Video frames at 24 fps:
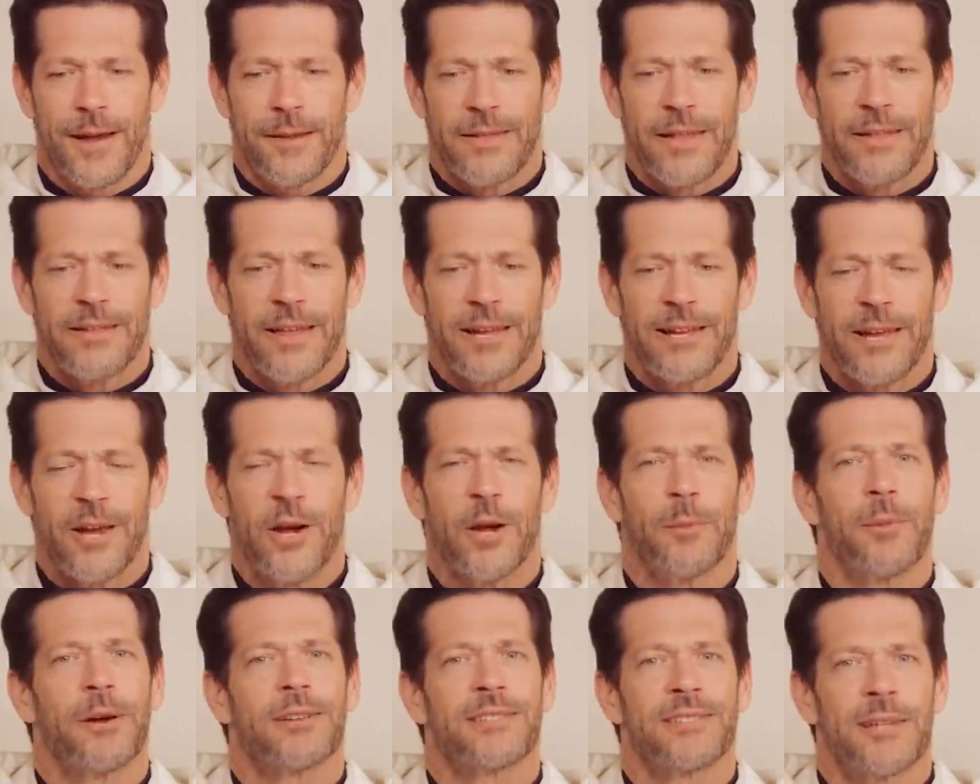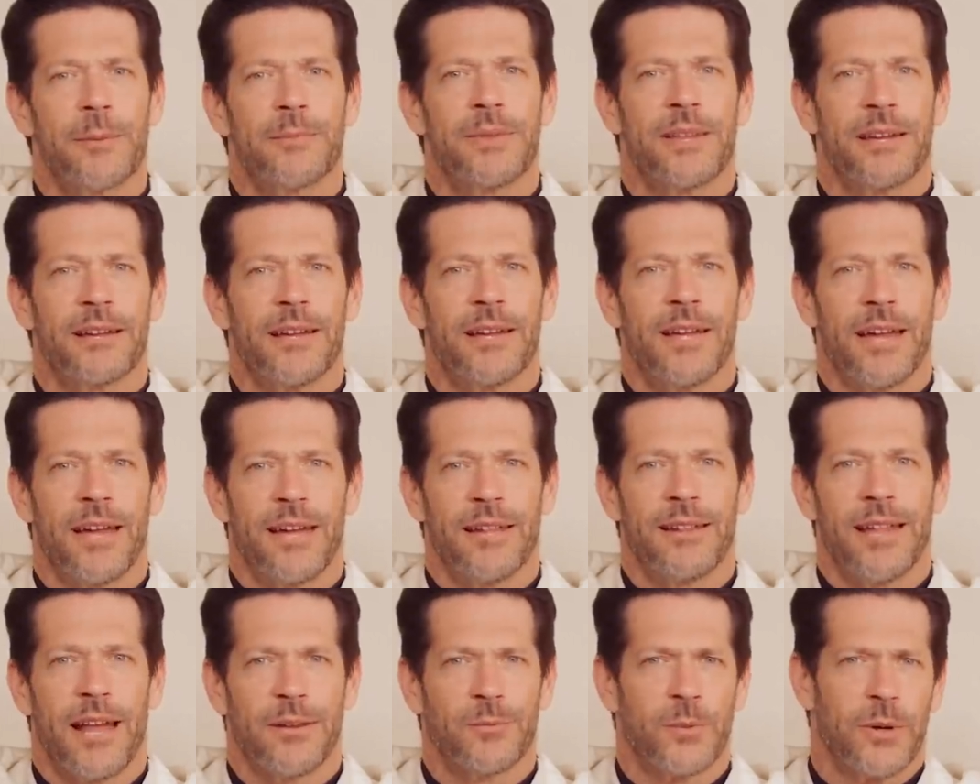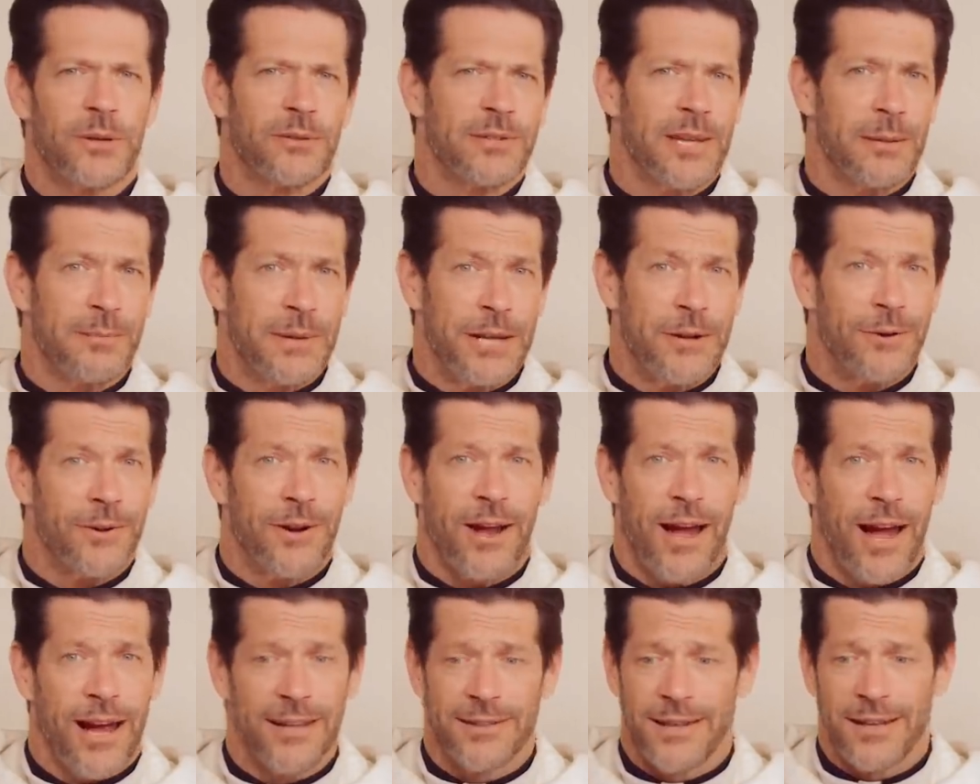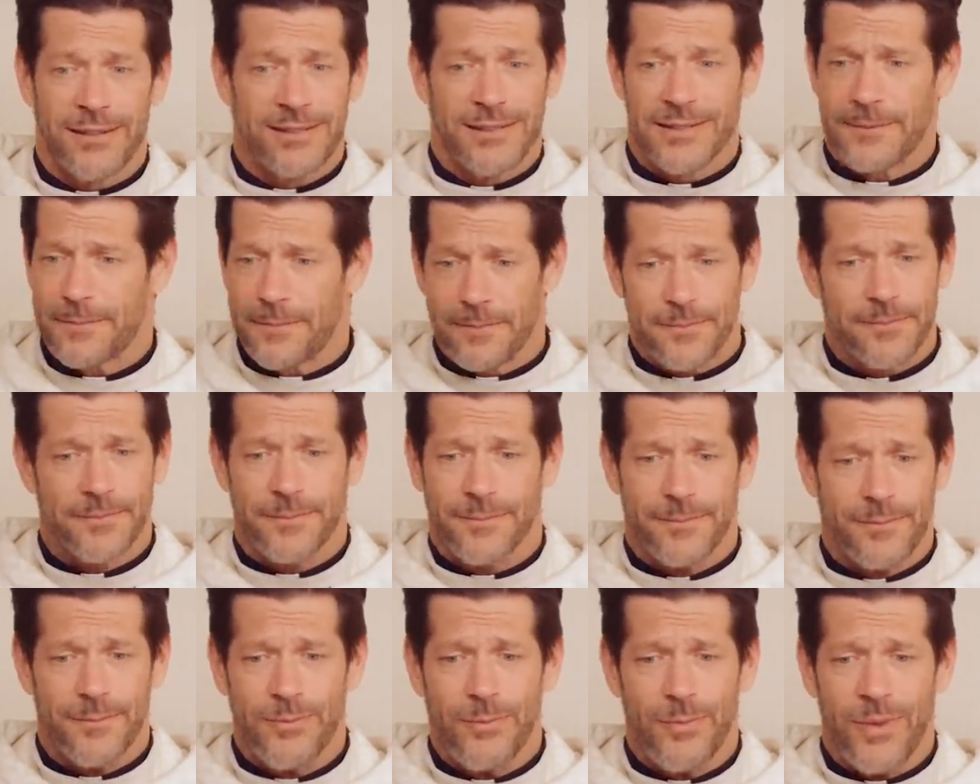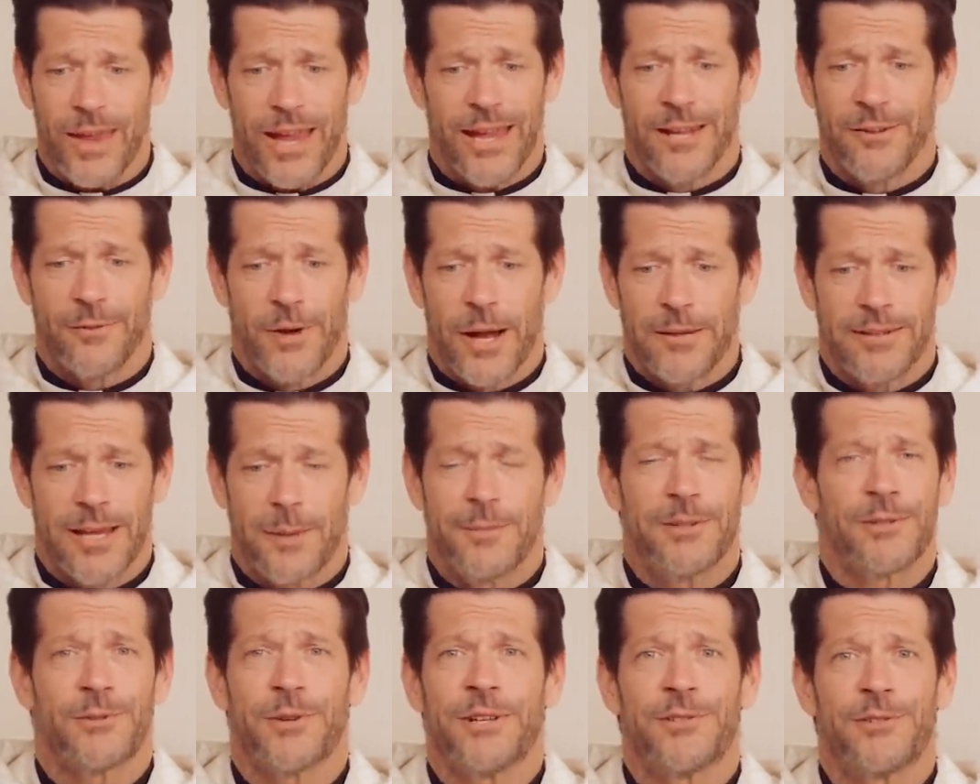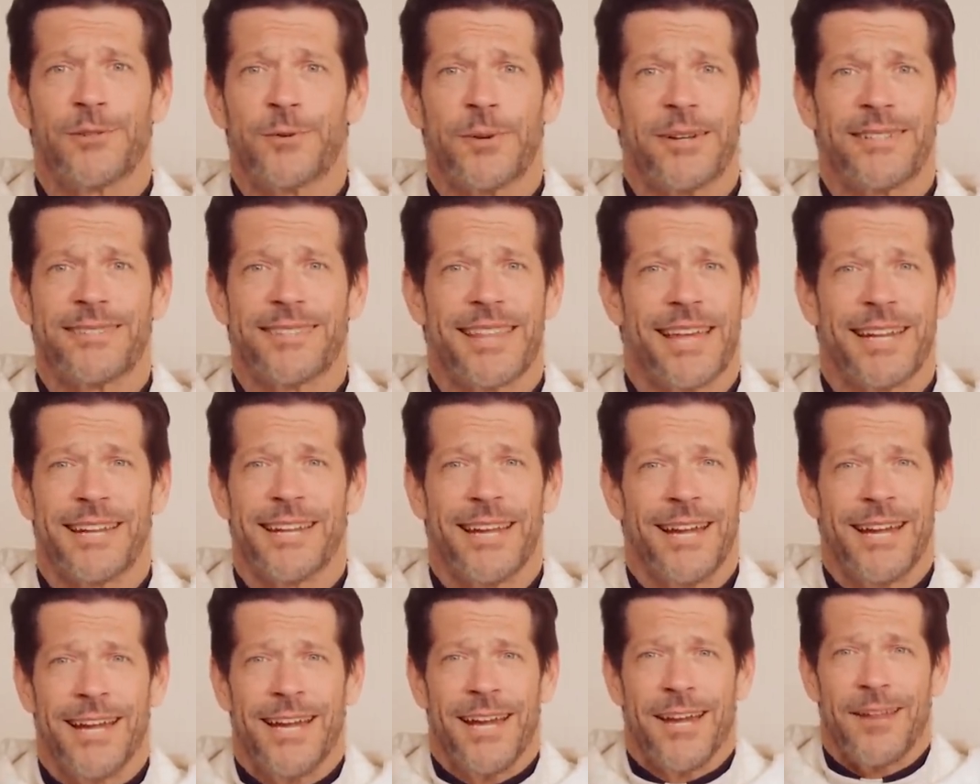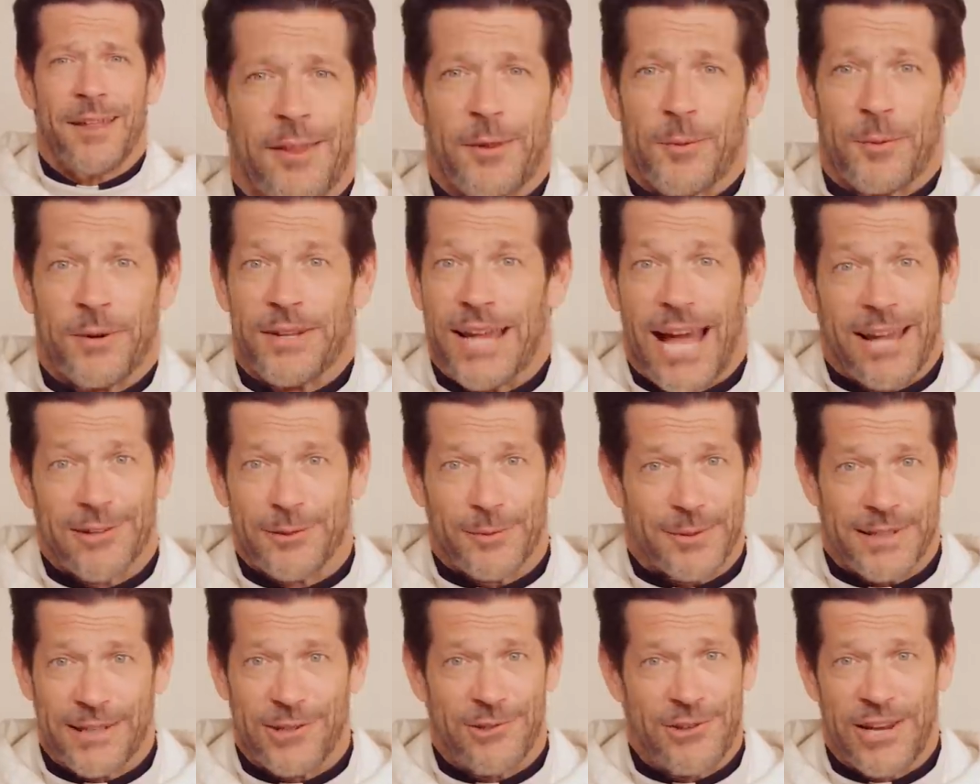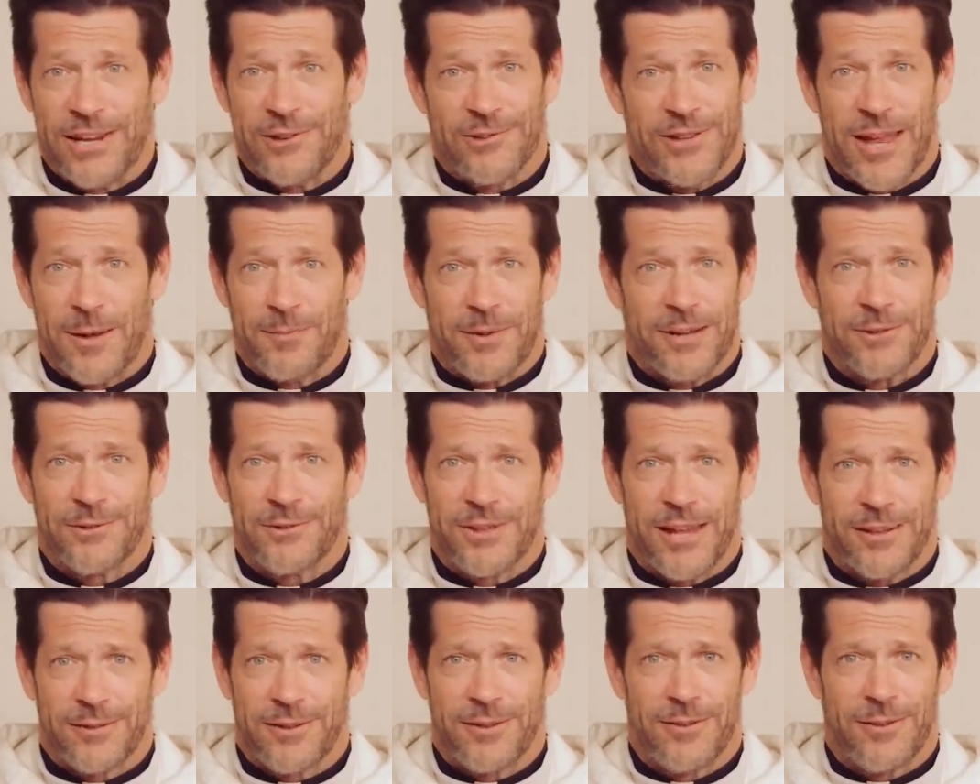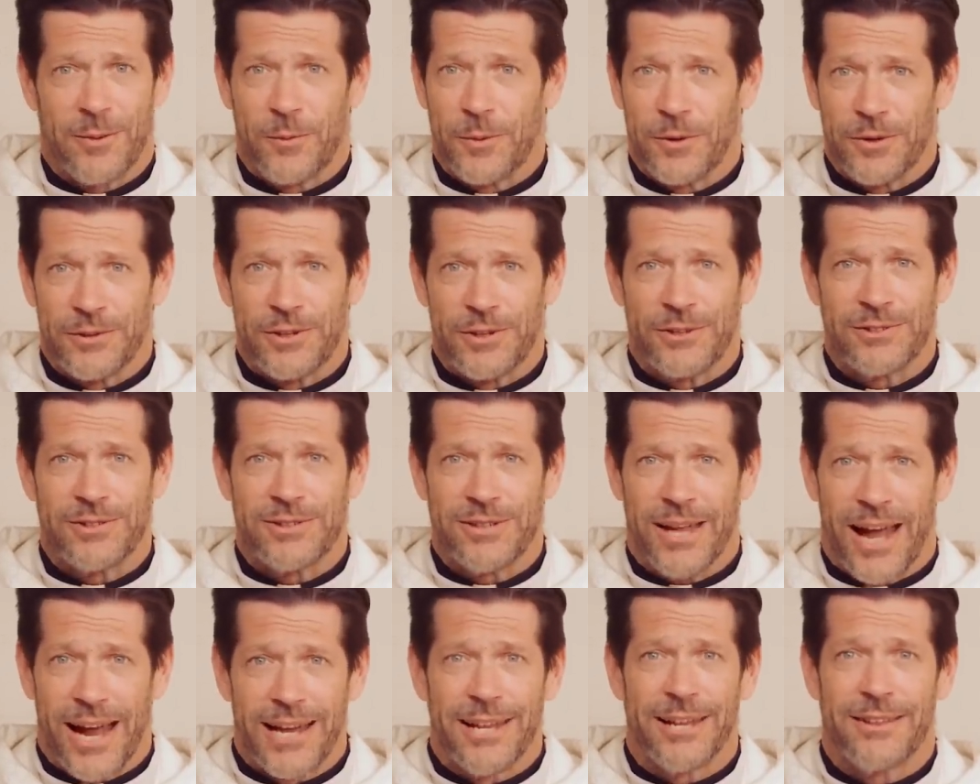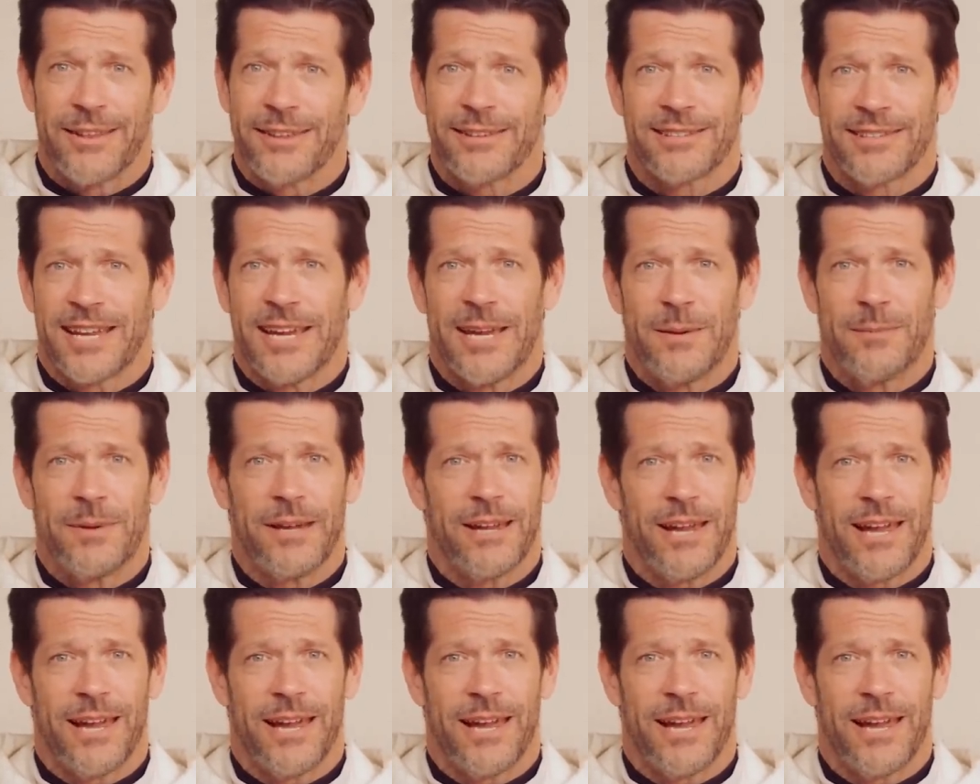I think they care about something, and that's what St. Peter highlights and demonstrates to us that the world hasn't really changed that much, that the world is kind of the same.